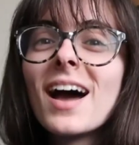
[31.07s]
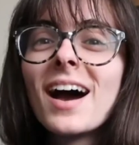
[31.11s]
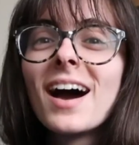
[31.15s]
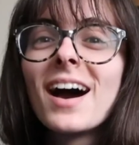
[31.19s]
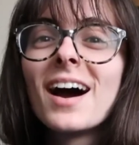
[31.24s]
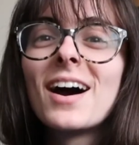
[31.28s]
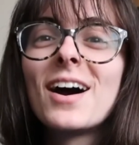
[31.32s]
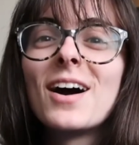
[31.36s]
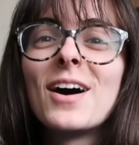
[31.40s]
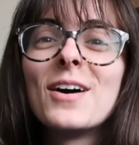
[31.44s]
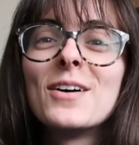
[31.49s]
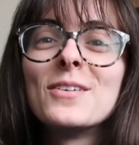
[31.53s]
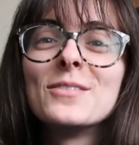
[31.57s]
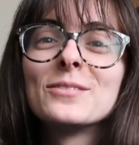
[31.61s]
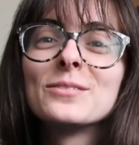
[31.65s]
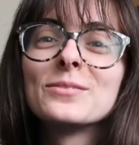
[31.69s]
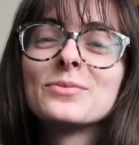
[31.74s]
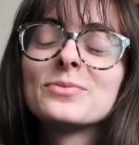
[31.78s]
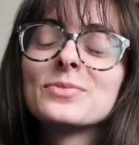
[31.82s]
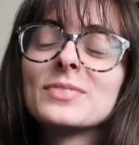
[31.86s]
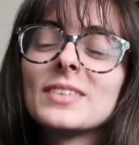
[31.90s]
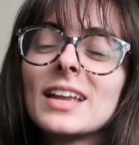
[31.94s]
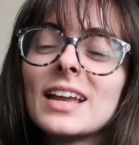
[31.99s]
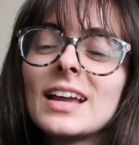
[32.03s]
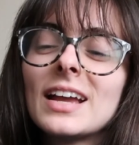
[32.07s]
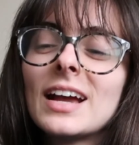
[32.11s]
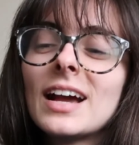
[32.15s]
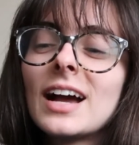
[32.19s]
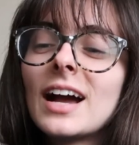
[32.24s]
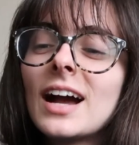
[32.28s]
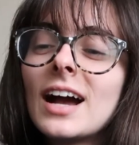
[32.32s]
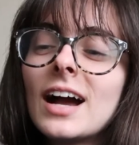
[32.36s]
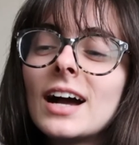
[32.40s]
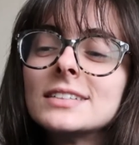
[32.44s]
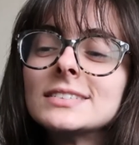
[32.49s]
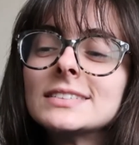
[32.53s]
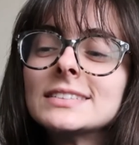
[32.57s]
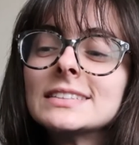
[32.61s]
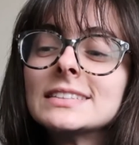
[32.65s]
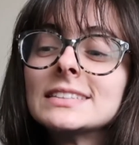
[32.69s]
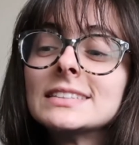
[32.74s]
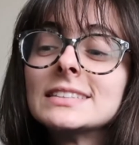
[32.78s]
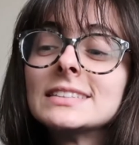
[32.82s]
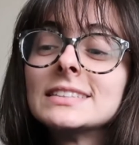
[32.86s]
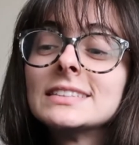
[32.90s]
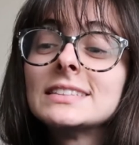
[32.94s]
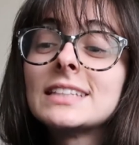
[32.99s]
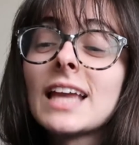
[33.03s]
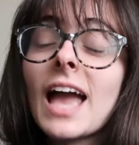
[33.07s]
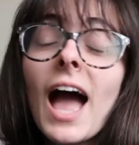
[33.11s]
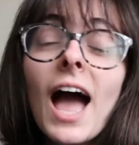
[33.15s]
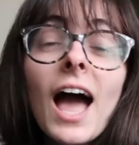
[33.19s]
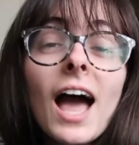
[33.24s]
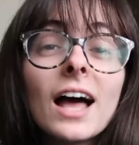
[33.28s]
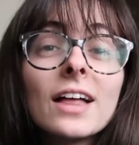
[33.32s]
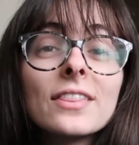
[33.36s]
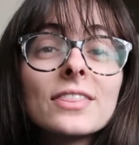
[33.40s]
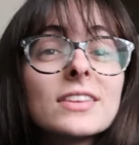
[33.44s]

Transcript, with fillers: Um, yeah,